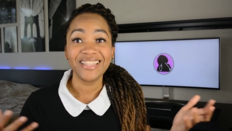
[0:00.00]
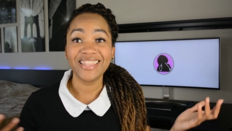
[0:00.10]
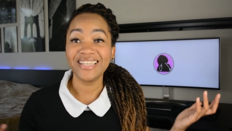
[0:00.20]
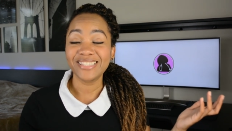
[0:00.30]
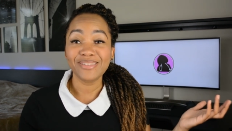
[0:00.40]

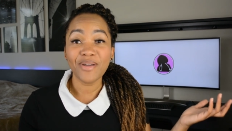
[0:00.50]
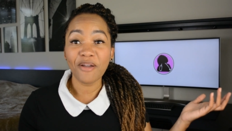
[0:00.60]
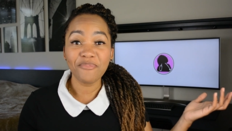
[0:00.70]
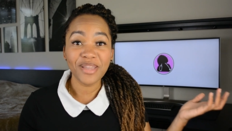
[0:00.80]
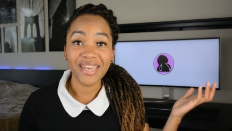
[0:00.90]
an
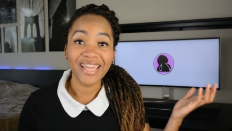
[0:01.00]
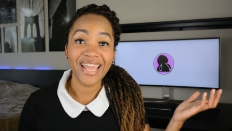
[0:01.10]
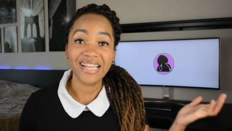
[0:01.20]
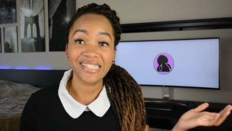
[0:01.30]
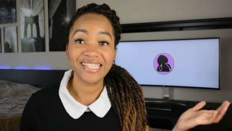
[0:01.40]

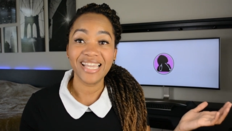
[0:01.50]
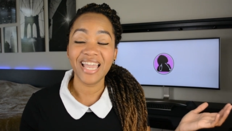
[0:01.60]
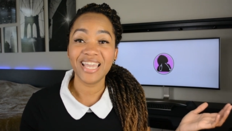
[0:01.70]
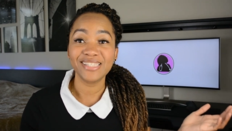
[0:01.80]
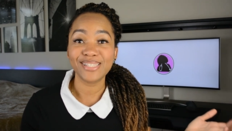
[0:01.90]

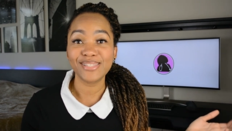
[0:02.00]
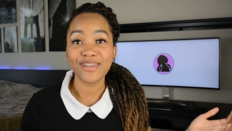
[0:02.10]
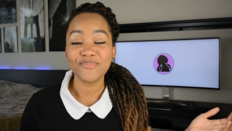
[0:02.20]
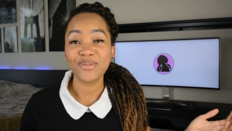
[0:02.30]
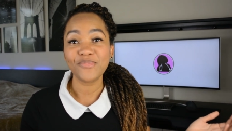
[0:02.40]
SDA since
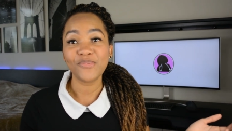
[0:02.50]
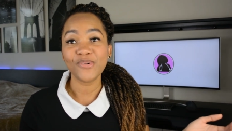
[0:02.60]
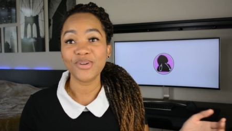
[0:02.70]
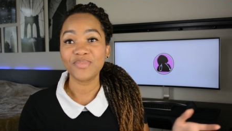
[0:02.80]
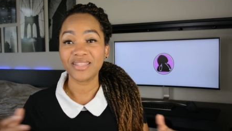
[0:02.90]
I've been
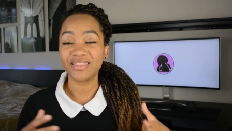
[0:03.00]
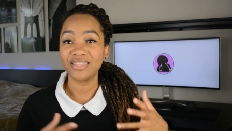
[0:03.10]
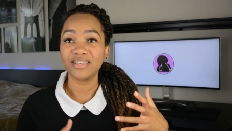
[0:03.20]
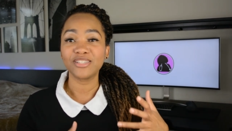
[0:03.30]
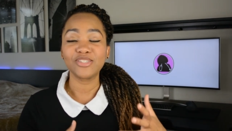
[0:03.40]
born, but
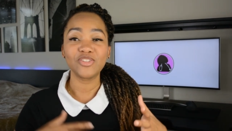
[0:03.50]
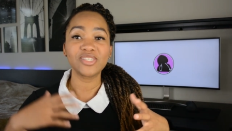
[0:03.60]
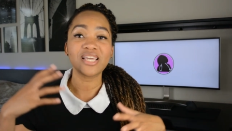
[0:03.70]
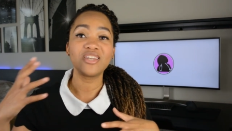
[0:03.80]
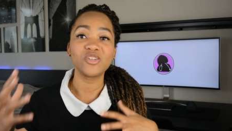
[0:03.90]
you
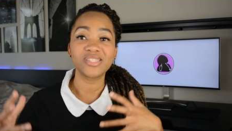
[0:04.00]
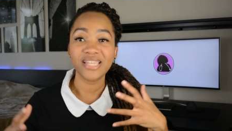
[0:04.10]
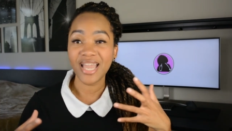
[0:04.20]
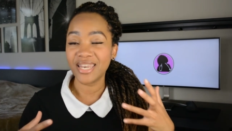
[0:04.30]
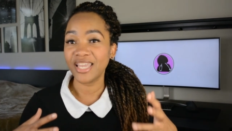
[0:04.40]
just
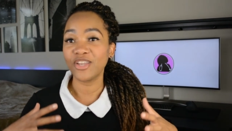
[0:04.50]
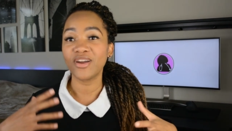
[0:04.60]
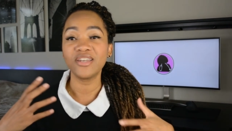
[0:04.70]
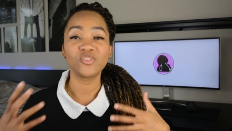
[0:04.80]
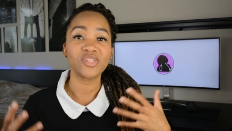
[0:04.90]

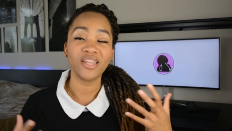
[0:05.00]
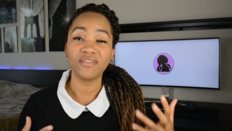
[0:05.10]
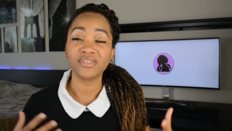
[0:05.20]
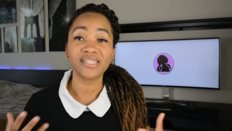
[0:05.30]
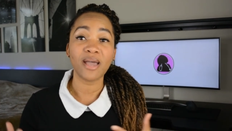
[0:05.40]
your
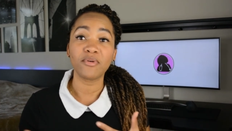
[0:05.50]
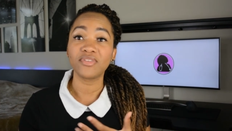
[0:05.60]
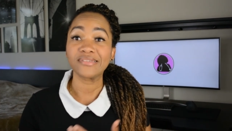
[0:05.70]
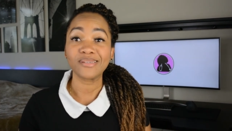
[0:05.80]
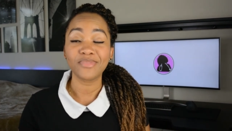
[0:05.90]
understanding of the
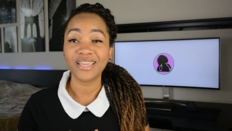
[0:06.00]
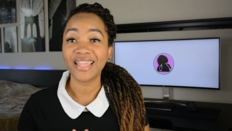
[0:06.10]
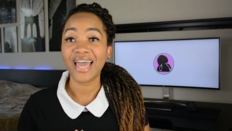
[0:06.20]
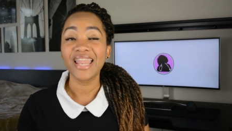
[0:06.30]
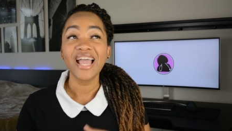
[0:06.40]
Sabbath is
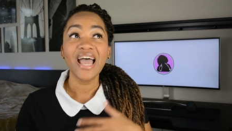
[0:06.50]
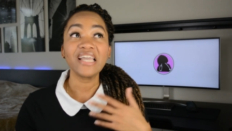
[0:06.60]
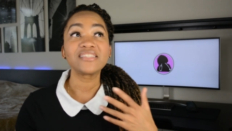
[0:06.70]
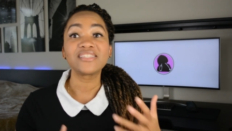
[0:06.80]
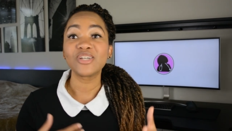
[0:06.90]
something that
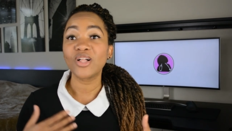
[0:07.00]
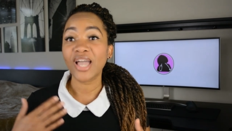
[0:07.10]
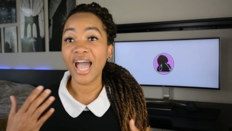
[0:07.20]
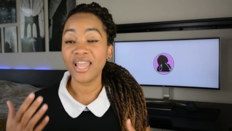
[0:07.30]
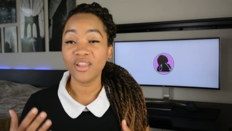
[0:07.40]
I still
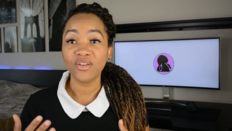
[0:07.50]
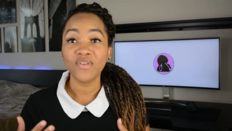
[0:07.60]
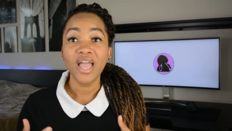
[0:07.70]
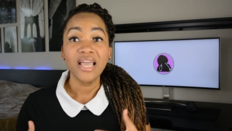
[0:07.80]
kind of